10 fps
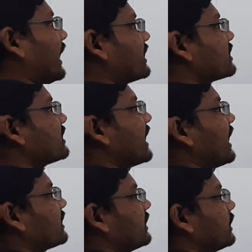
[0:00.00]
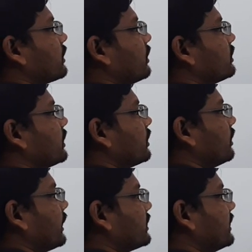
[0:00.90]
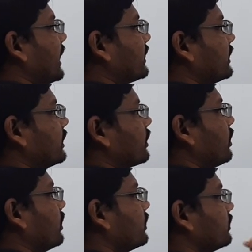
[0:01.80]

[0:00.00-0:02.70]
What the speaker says: s dash is equal 0. S dash is equal,